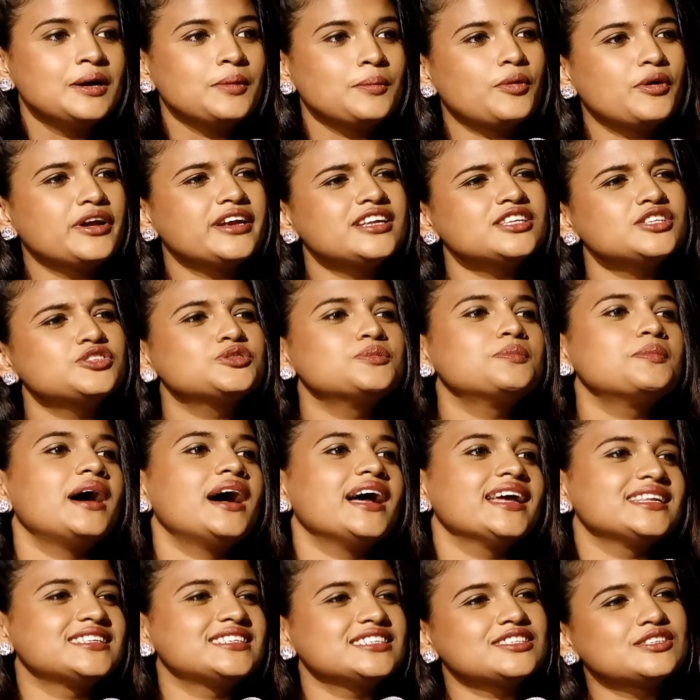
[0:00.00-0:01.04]

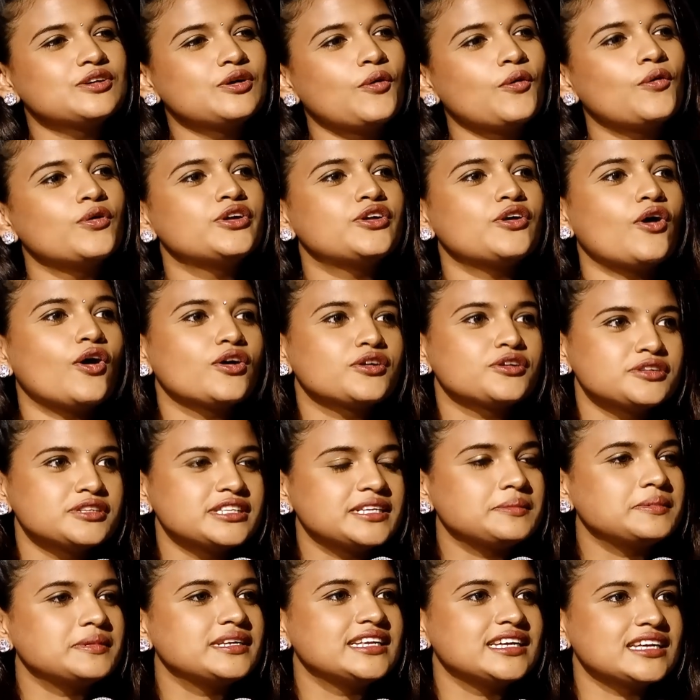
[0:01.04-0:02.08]
I just go talk to
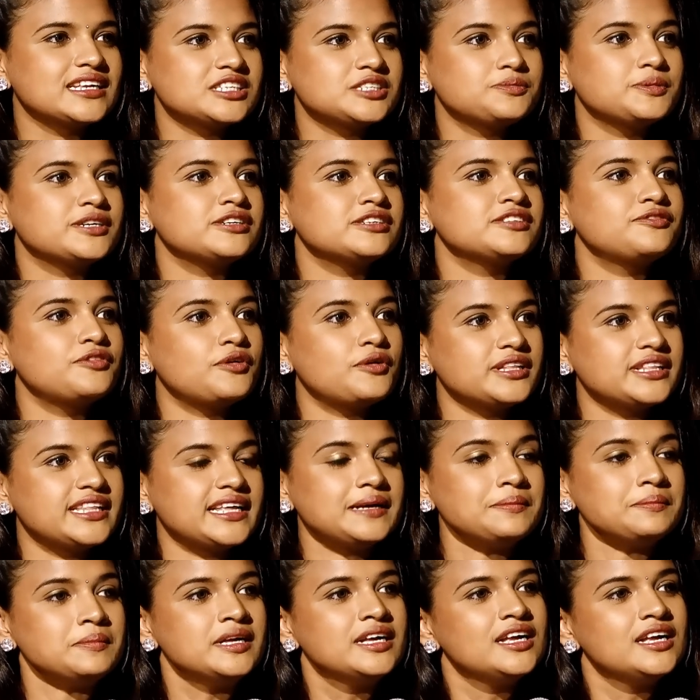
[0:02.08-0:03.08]
them in English, because for them